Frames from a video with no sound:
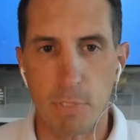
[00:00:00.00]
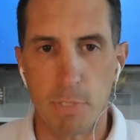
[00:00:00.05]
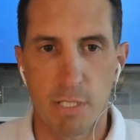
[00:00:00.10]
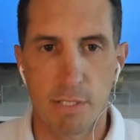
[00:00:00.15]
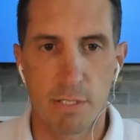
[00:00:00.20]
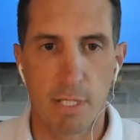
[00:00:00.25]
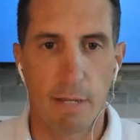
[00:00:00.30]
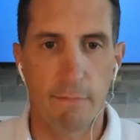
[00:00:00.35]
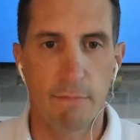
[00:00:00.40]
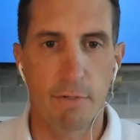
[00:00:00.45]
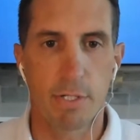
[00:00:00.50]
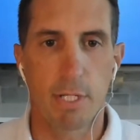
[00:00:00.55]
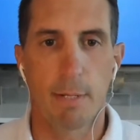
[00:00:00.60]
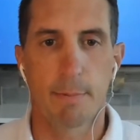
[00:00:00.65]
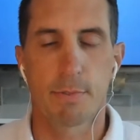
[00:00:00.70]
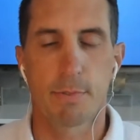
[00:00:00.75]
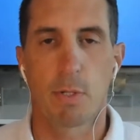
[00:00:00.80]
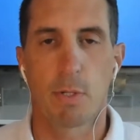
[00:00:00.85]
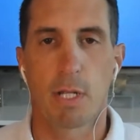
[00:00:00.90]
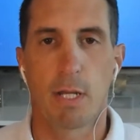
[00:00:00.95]
7
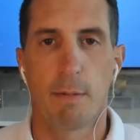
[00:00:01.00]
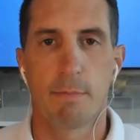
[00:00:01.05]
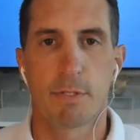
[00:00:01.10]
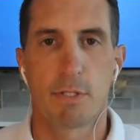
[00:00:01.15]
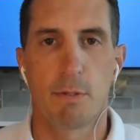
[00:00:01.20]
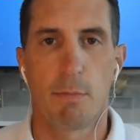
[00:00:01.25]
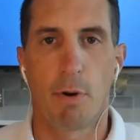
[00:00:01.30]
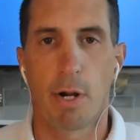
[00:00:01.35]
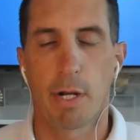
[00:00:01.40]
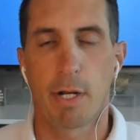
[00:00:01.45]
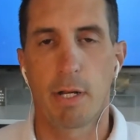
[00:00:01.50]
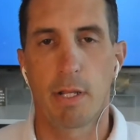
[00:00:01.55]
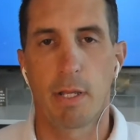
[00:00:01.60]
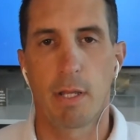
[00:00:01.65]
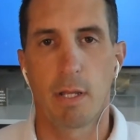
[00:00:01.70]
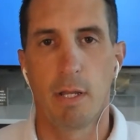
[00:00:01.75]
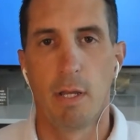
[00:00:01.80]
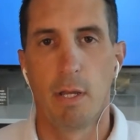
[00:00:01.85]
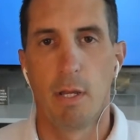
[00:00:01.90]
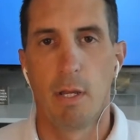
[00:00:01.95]
tips when it comes to
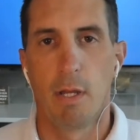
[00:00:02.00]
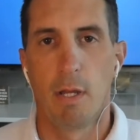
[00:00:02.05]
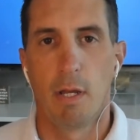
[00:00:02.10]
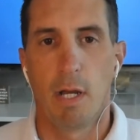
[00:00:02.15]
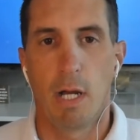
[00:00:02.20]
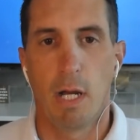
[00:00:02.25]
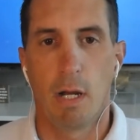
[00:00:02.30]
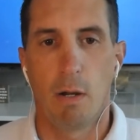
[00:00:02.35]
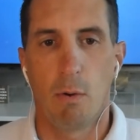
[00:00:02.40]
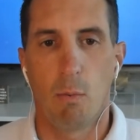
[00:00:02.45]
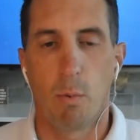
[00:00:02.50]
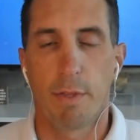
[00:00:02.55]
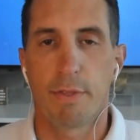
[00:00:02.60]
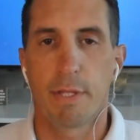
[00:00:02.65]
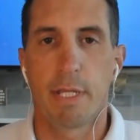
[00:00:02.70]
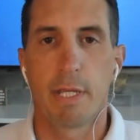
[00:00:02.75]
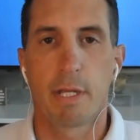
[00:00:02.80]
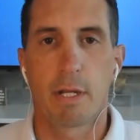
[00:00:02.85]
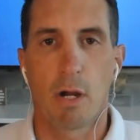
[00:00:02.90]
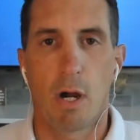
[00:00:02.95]
marketing with
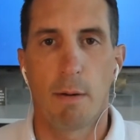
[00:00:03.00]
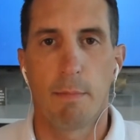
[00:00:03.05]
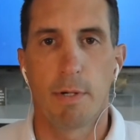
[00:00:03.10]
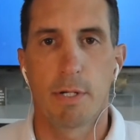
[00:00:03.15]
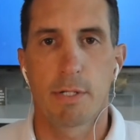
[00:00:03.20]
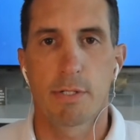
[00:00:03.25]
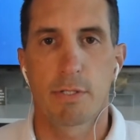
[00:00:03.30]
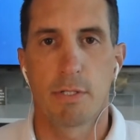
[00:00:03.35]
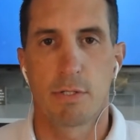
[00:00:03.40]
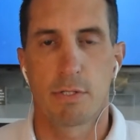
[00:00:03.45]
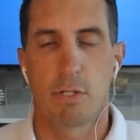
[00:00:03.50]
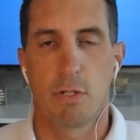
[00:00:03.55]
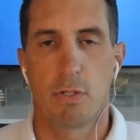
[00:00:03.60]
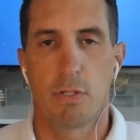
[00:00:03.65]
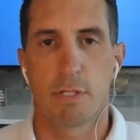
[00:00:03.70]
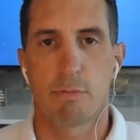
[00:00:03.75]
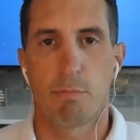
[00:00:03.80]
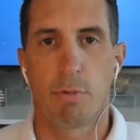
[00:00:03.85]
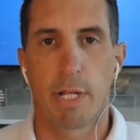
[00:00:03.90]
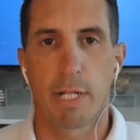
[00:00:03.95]
e-commerce. And so
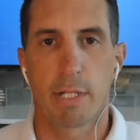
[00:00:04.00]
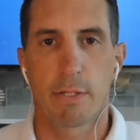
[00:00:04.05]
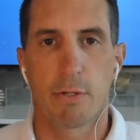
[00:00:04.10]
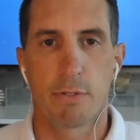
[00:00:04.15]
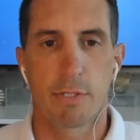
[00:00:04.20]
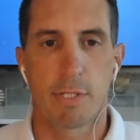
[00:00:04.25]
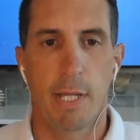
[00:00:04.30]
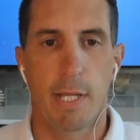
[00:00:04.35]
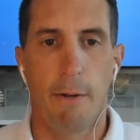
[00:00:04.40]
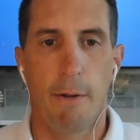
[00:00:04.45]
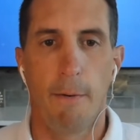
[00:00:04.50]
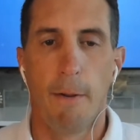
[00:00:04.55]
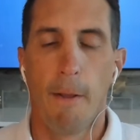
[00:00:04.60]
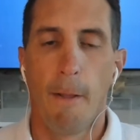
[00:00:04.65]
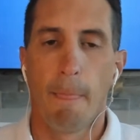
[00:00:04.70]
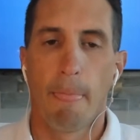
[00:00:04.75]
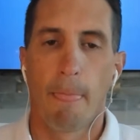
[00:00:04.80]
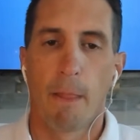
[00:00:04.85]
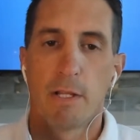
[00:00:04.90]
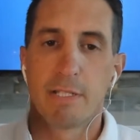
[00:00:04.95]
let's break those down.
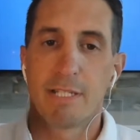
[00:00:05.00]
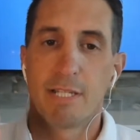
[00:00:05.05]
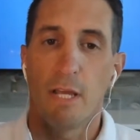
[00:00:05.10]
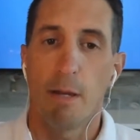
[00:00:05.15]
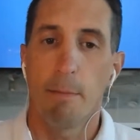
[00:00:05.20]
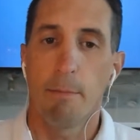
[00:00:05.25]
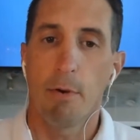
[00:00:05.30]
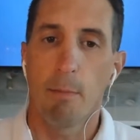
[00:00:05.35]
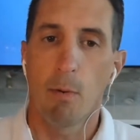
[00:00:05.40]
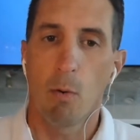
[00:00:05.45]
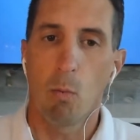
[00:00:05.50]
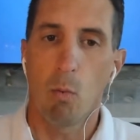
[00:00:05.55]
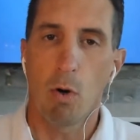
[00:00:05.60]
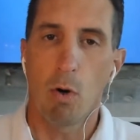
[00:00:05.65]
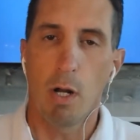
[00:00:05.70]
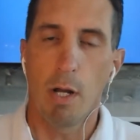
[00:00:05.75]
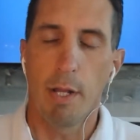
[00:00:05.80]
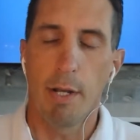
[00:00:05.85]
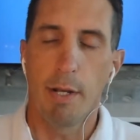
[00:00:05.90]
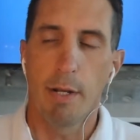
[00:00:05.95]
Tip number
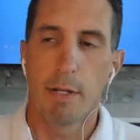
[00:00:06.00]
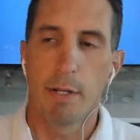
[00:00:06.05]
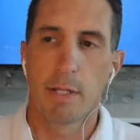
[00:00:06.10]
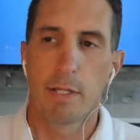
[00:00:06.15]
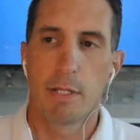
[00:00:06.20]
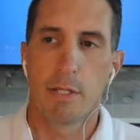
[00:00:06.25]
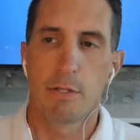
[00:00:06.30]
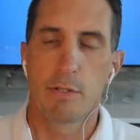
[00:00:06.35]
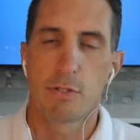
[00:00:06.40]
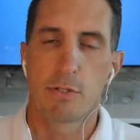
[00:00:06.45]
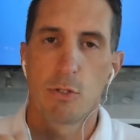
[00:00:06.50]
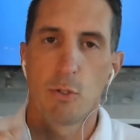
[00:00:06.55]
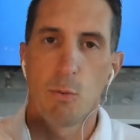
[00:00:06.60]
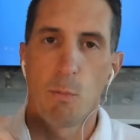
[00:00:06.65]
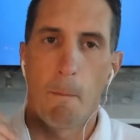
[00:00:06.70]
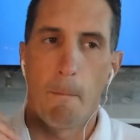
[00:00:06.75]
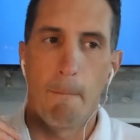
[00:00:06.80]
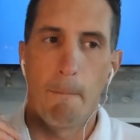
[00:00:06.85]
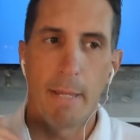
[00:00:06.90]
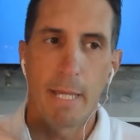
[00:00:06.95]
1 is
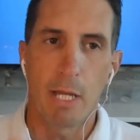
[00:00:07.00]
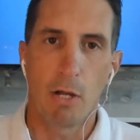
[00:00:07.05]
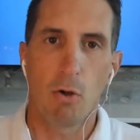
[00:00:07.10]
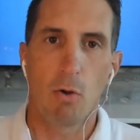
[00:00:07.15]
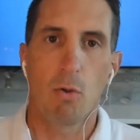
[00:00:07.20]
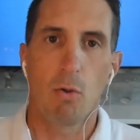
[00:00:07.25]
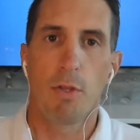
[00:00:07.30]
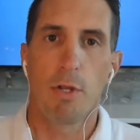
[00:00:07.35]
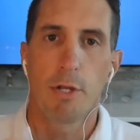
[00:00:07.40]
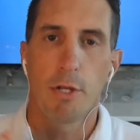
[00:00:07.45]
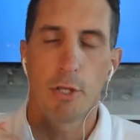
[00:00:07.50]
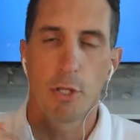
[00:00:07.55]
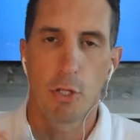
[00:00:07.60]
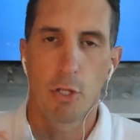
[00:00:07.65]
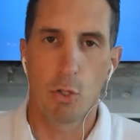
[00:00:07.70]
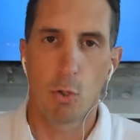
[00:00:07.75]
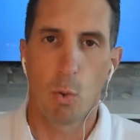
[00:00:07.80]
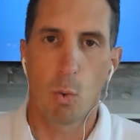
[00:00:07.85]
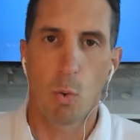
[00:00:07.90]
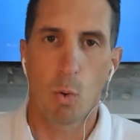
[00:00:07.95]
to build
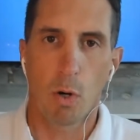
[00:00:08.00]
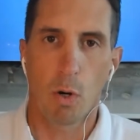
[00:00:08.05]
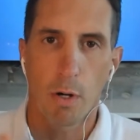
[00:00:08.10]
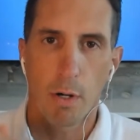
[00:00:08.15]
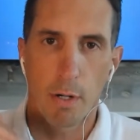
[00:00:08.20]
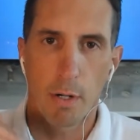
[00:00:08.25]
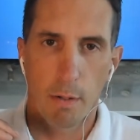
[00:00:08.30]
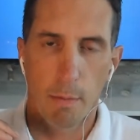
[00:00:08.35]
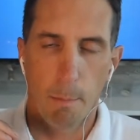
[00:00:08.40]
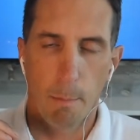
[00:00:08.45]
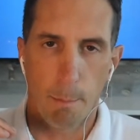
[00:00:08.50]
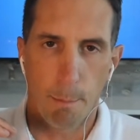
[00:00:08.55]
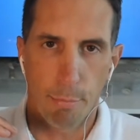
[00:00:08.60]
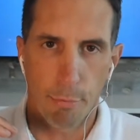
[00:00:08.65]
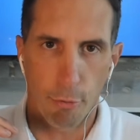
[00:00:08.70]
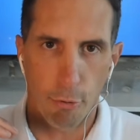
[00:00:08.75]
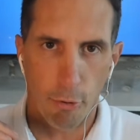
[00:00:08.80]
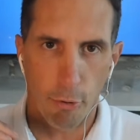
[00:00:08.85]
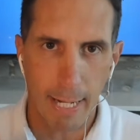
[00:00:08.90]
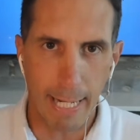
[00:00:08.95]
your
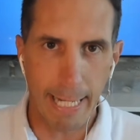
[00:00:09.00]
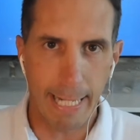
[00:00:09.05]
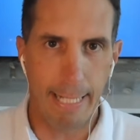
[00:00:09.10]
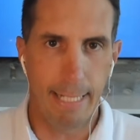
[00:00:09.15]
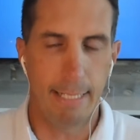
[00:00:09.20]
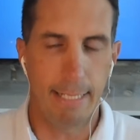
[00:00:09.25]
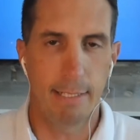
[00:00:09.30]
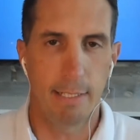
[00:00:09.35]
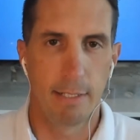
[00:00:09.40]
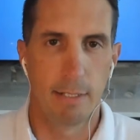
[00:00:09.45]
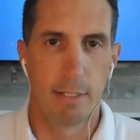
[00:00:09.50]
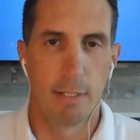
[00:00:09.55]
brand.